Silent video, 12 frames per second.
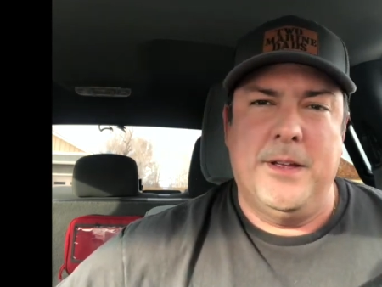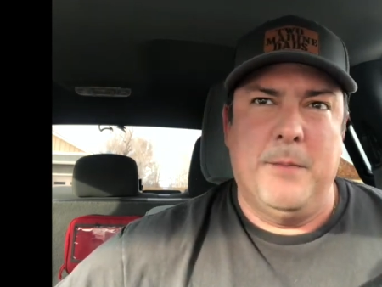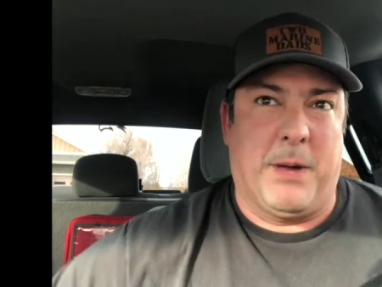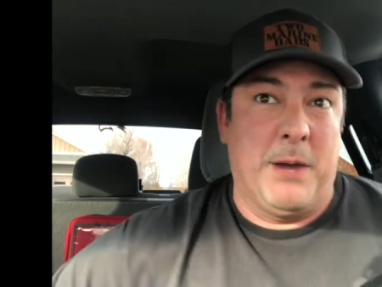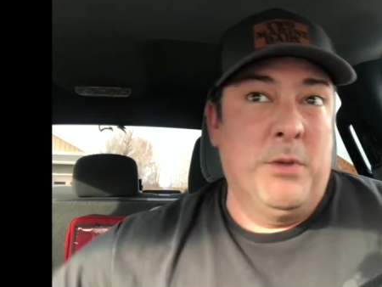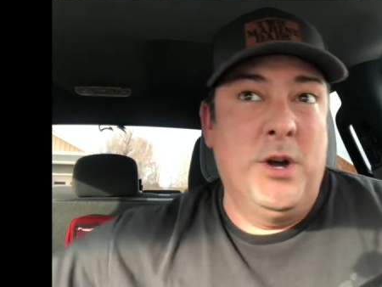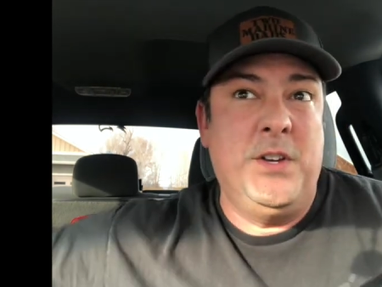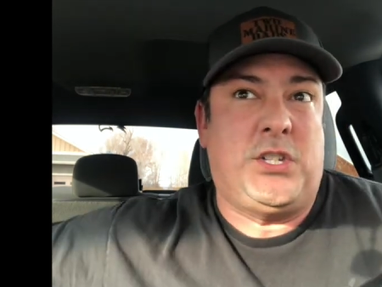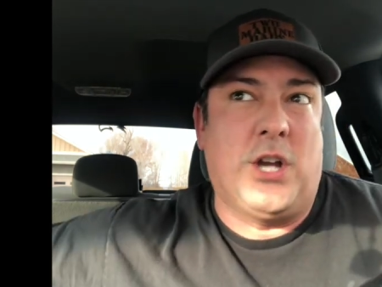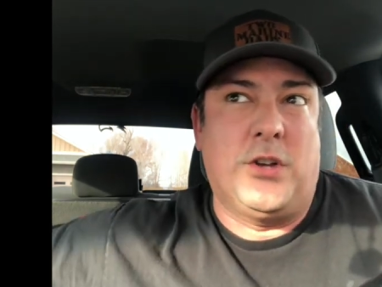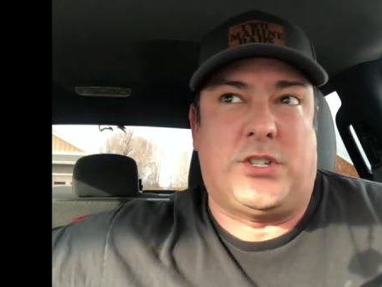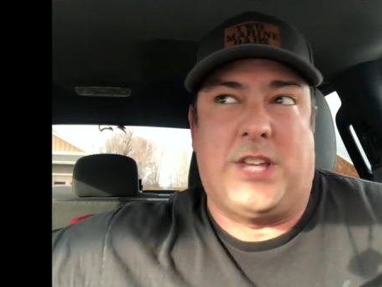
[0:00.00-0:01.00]
But a movie
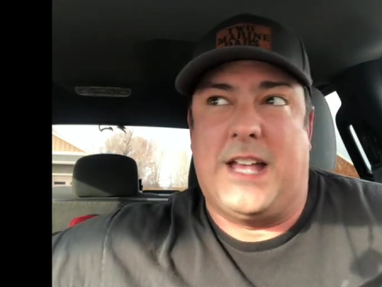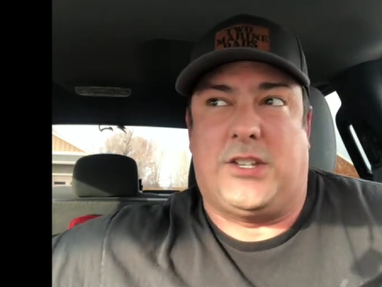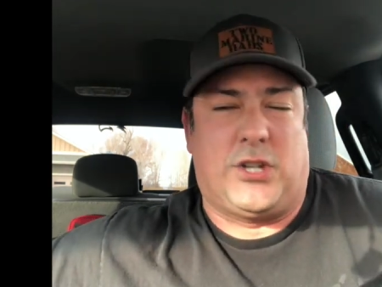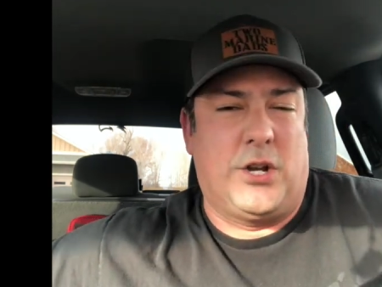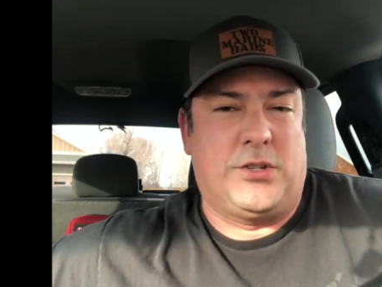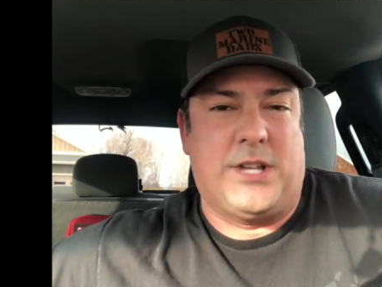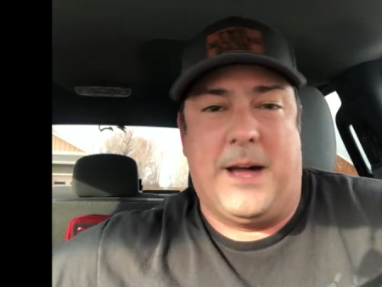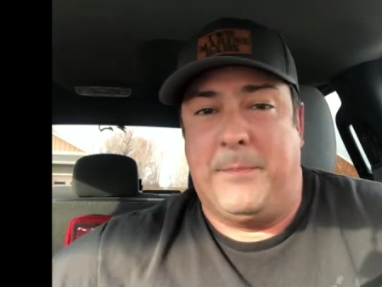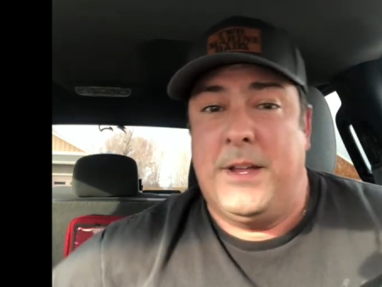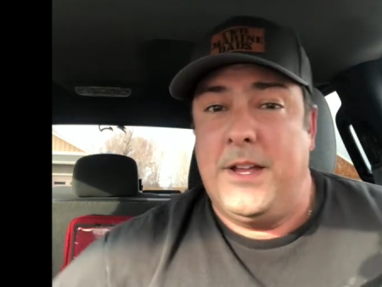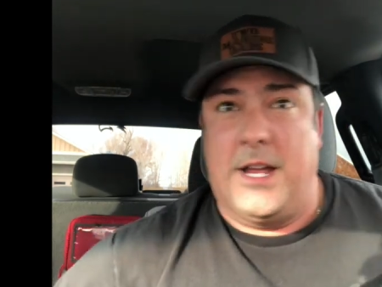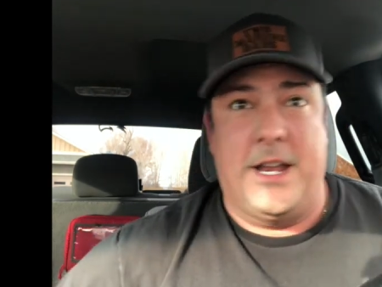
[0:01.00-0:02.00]
show set shows up,
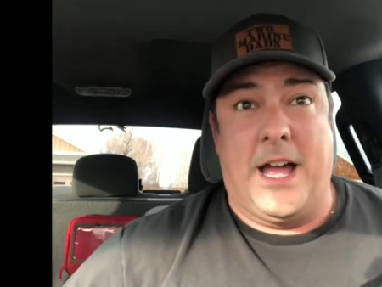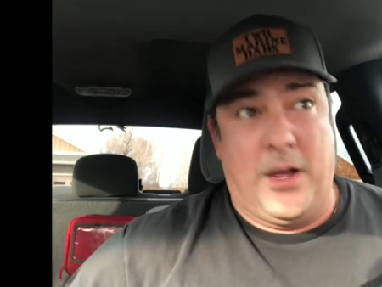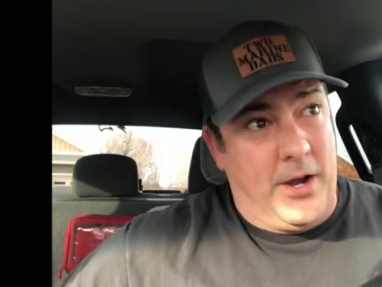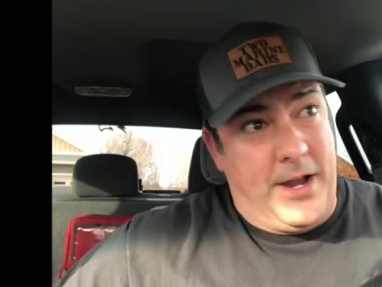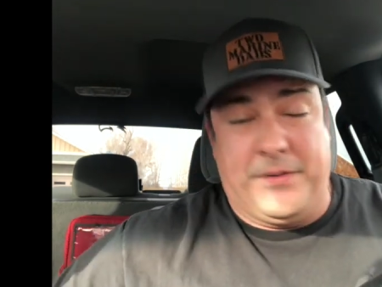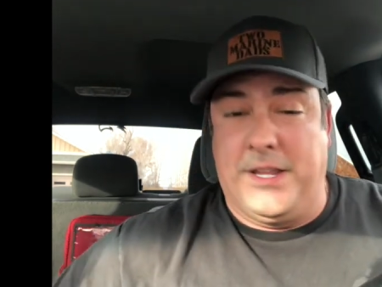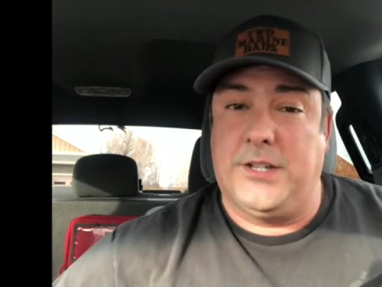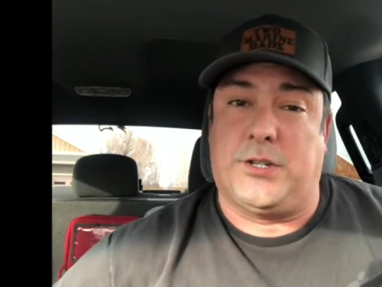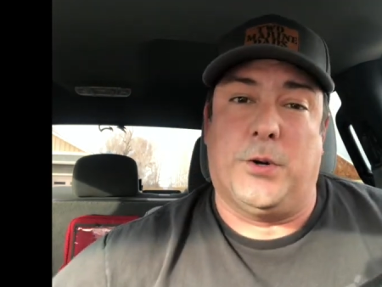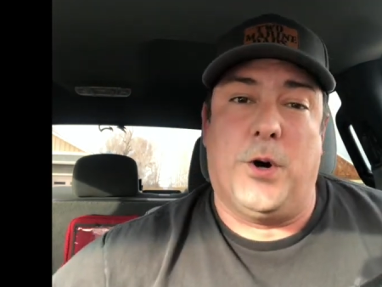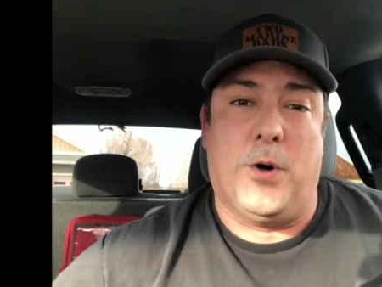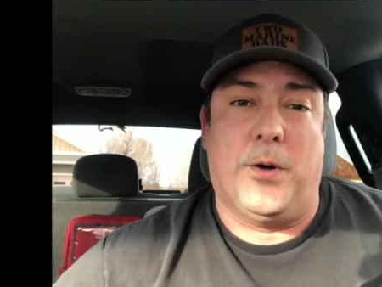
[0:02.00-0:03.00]
and everything's
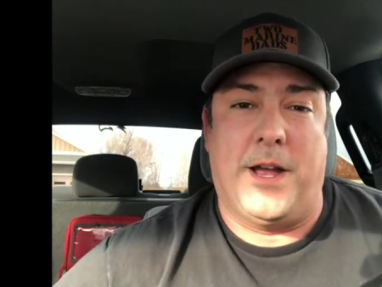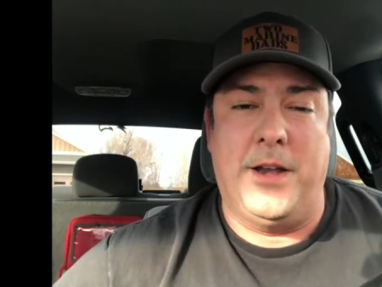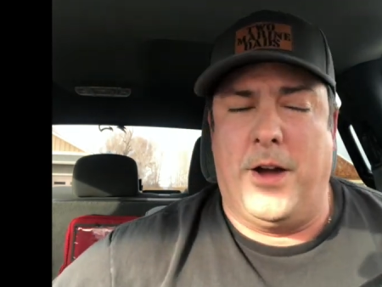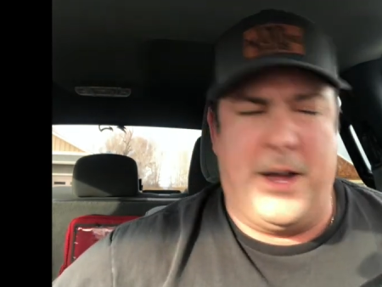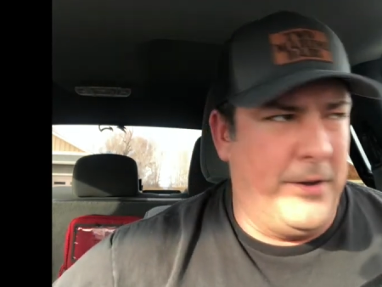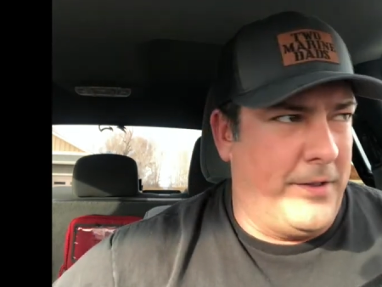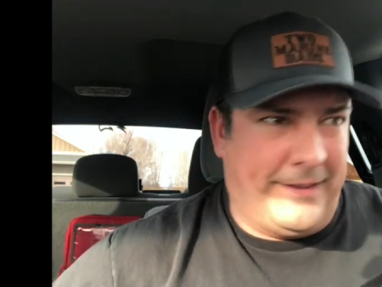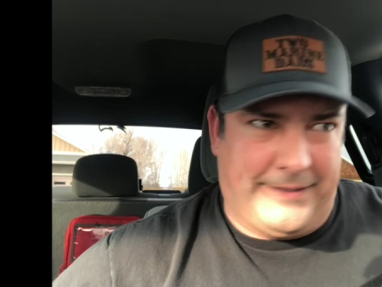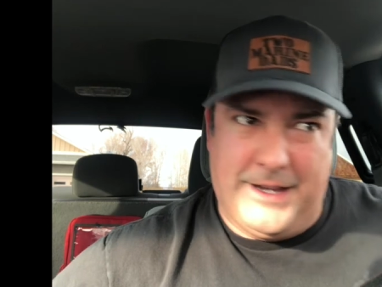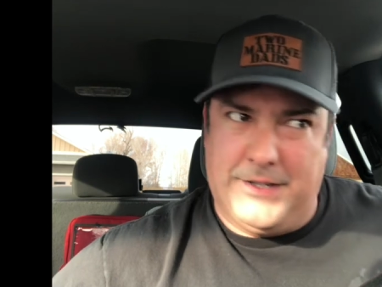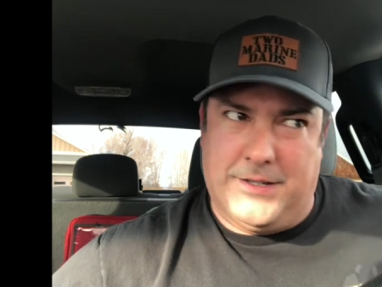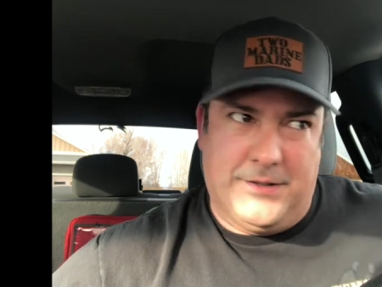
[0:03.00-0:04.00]
cool. I know that's
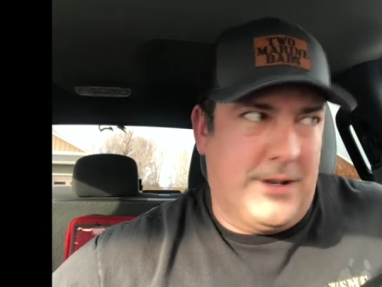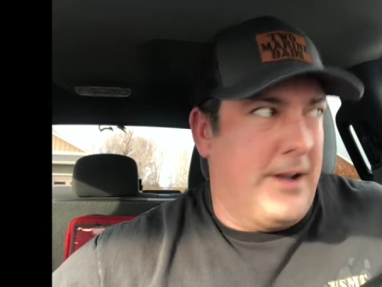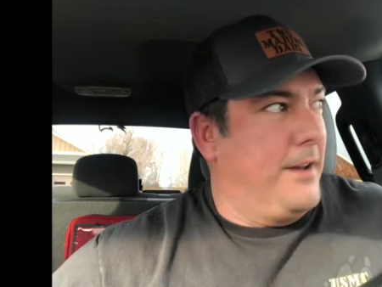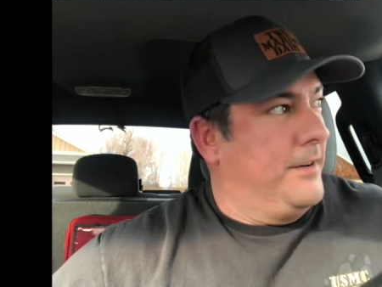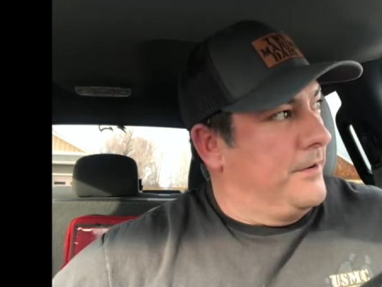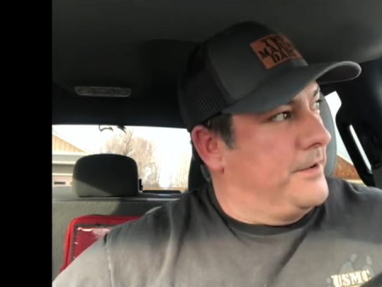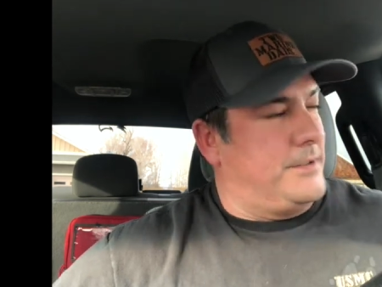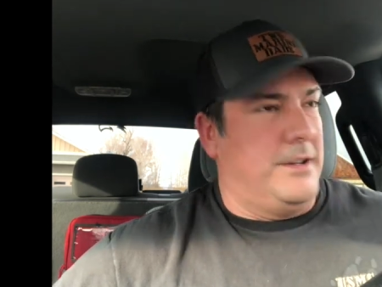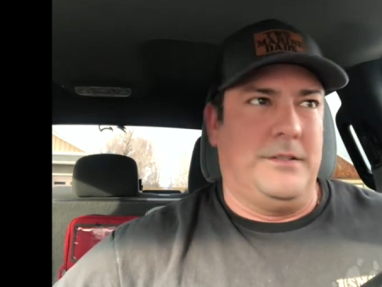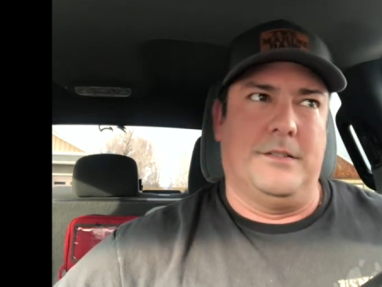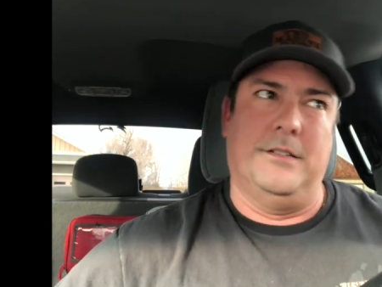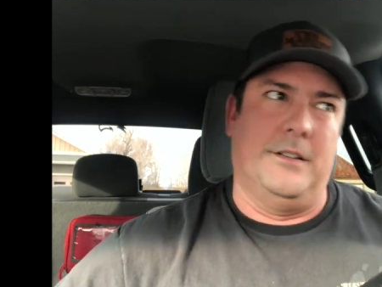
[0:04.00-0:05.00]
ancient, John. I know that's
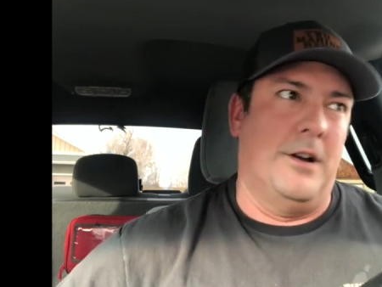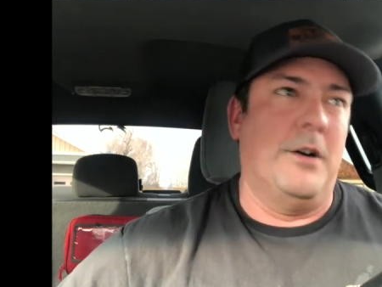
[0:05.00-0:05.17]
ancient, you know.